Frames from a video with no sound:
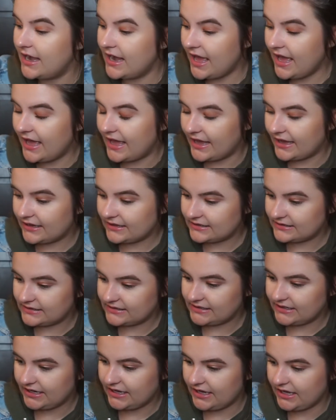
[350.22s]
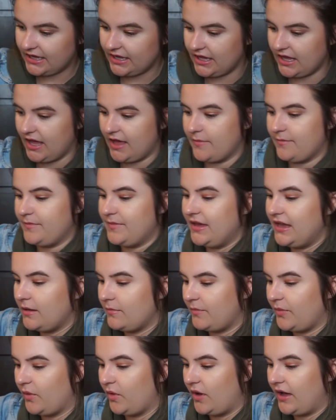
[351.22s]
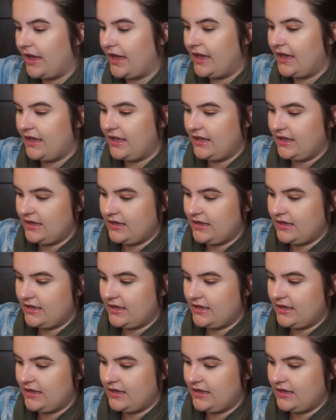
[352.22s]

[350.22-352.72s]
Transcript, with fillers: Next, a big boy.